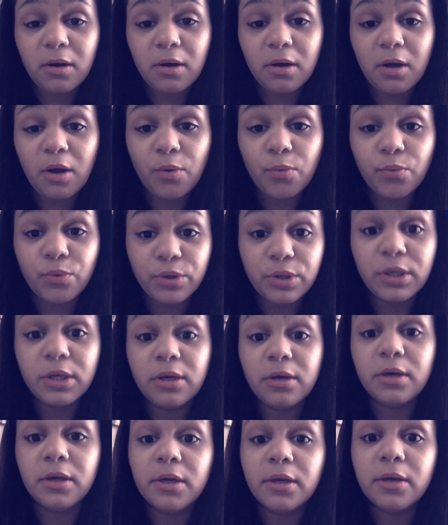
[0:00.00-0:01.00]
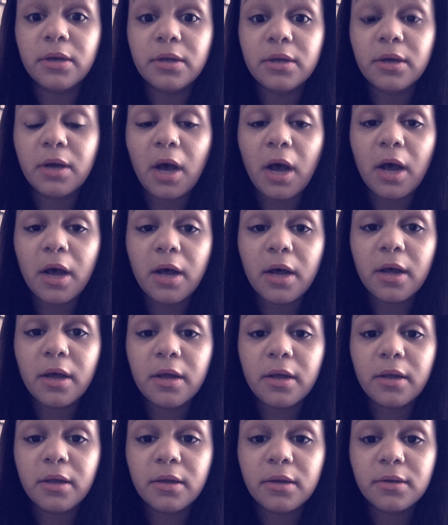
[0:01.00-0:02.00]
a really good,
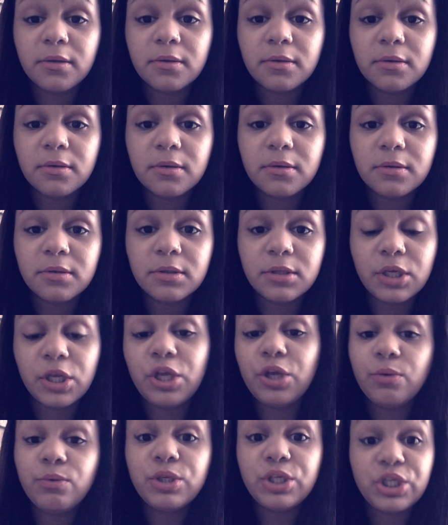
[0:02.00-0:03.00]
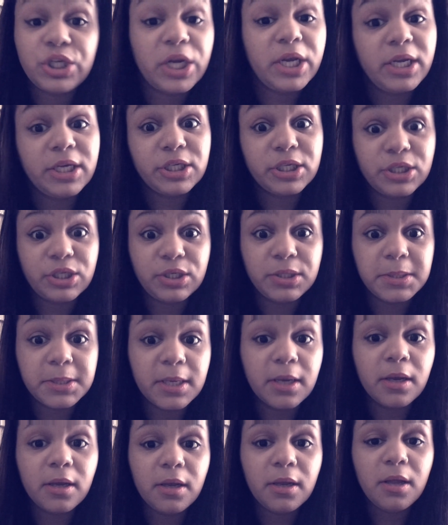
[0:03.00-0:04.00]
it's a huge change, I should
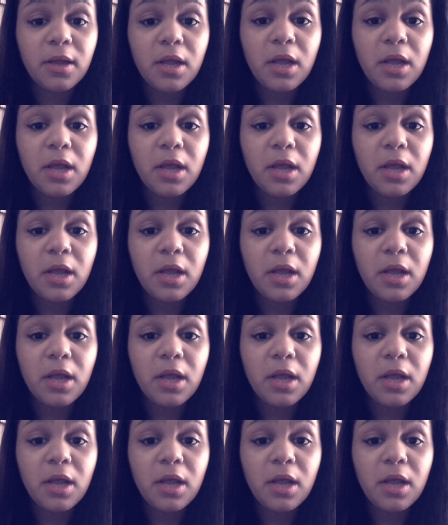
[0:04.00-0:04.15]
say.